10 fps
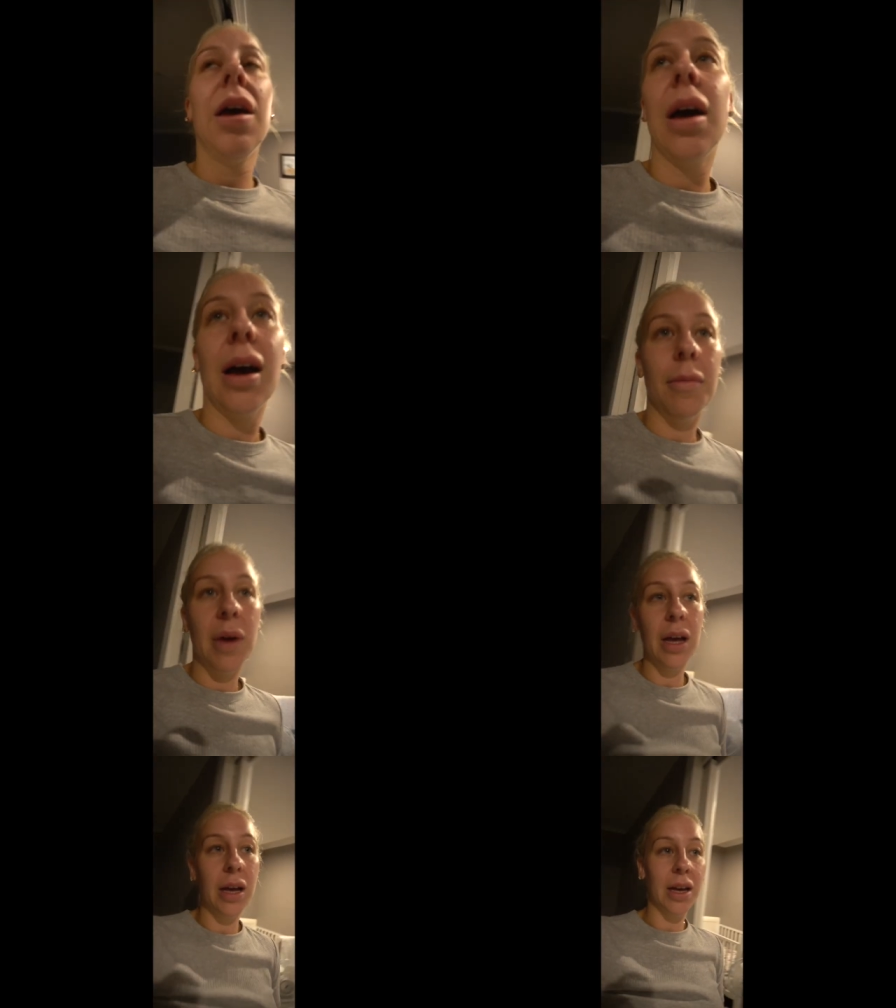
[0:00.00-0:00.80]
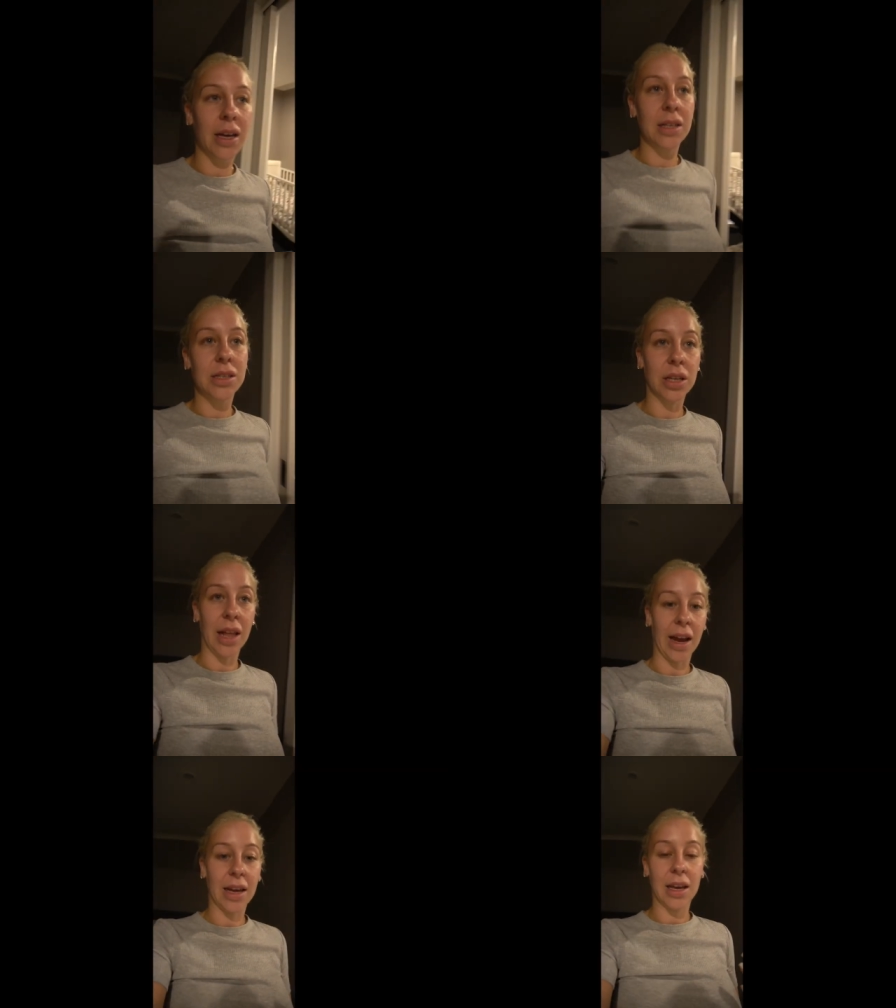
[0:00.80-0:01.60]
um, to
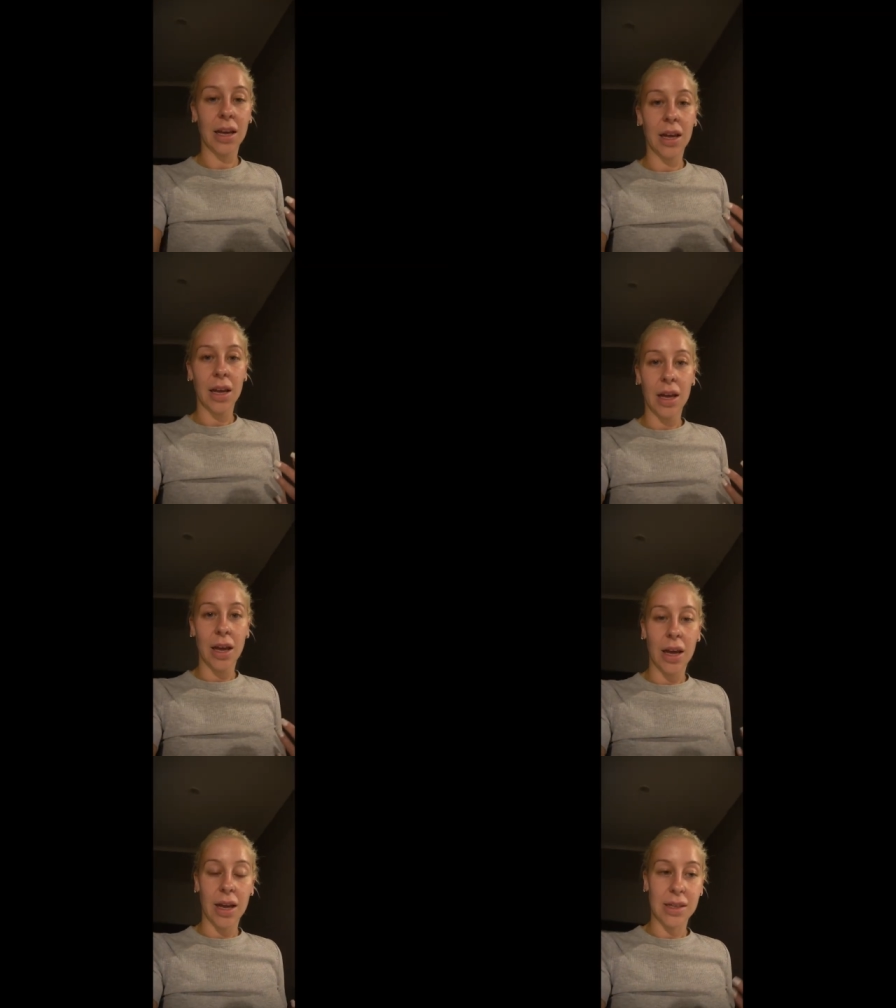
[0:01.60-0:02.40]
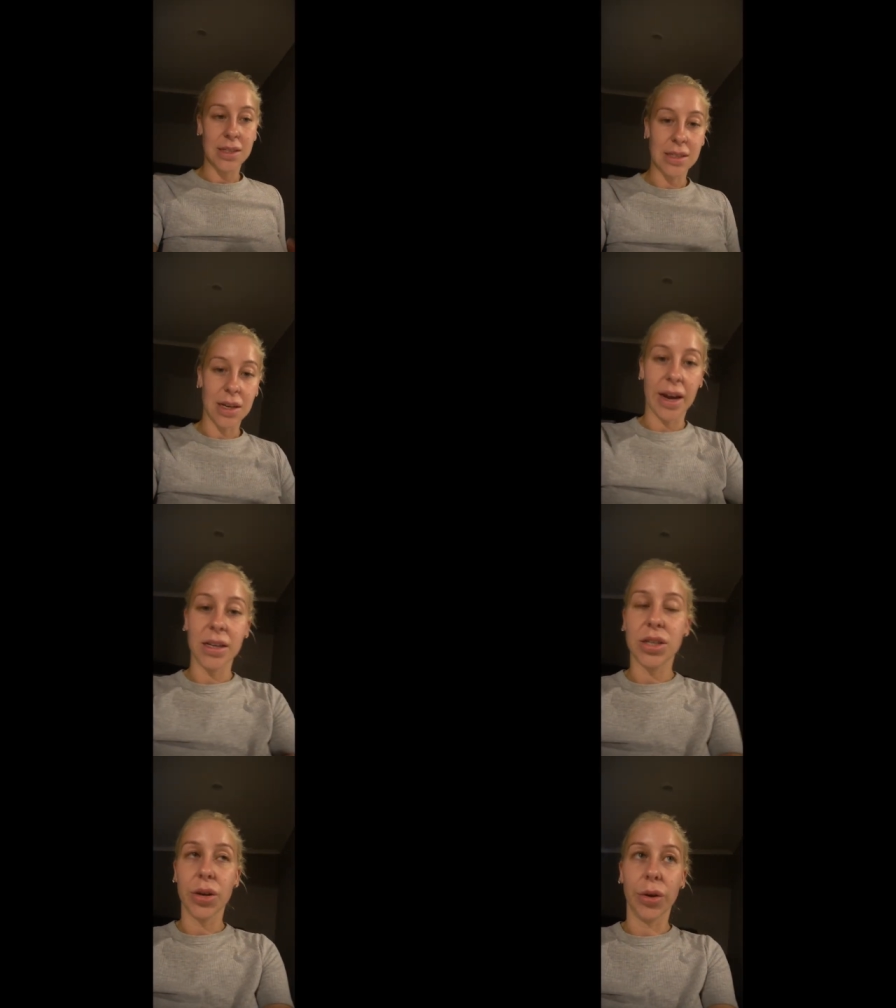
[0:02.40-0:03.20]
like it's
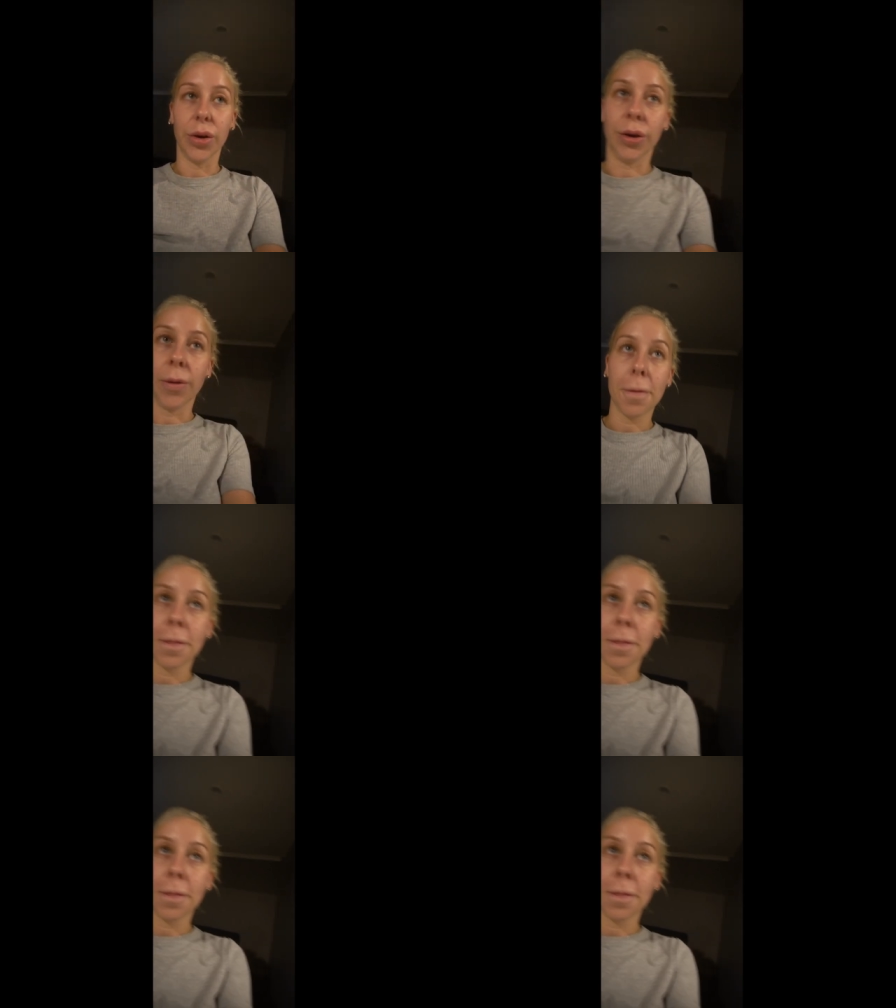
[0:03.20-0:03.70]
designed to